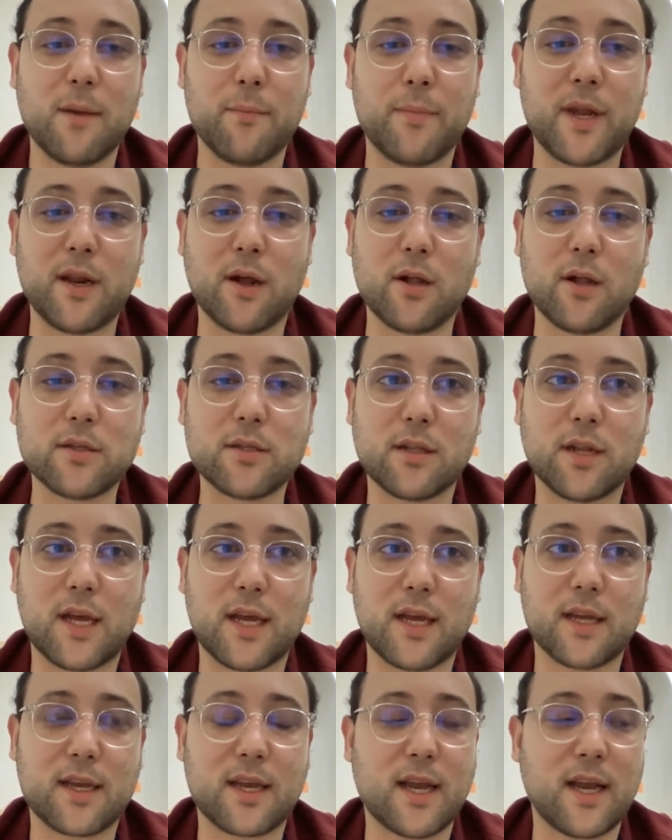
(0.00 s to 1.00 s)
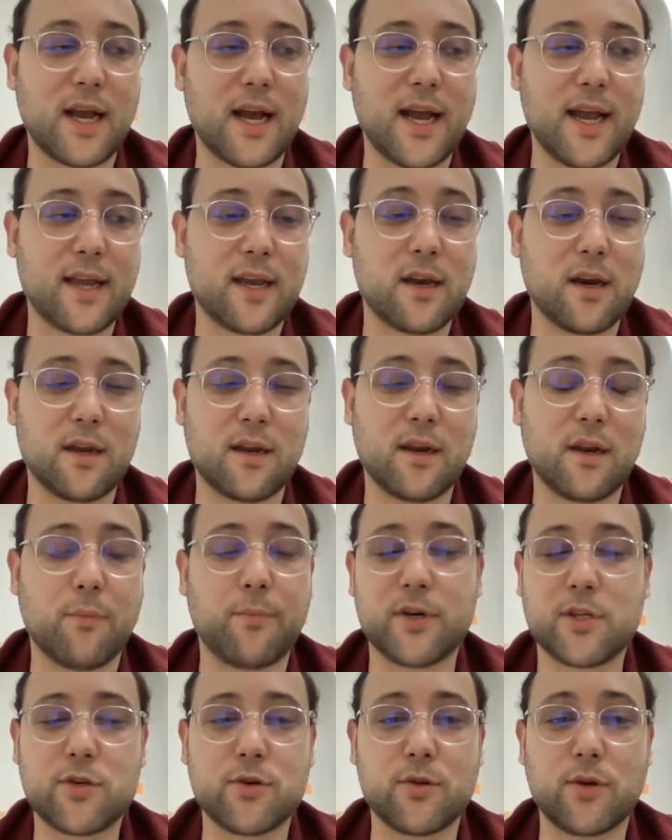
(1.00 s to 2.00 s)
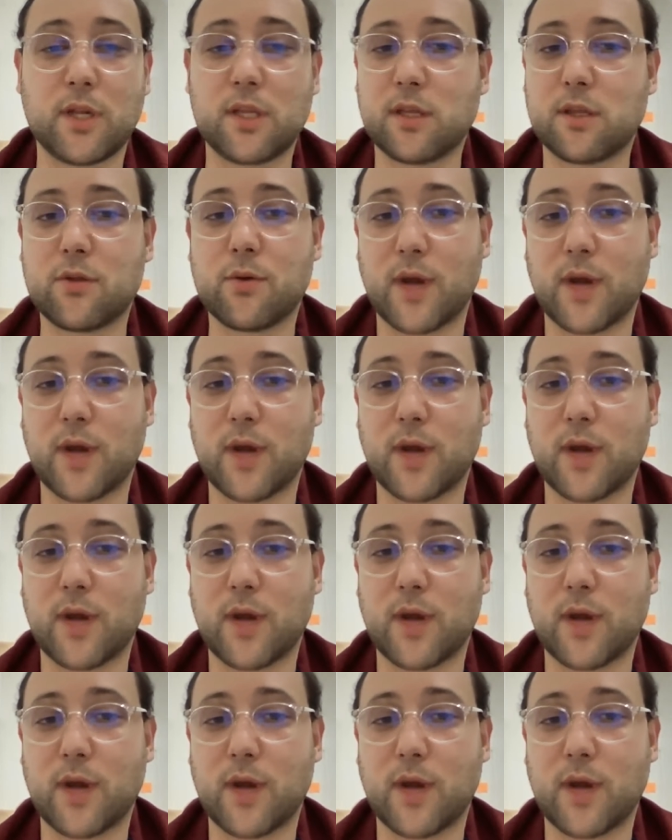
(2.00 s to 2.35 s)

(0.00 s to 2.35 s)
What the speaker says: But also, like, I got an opportunity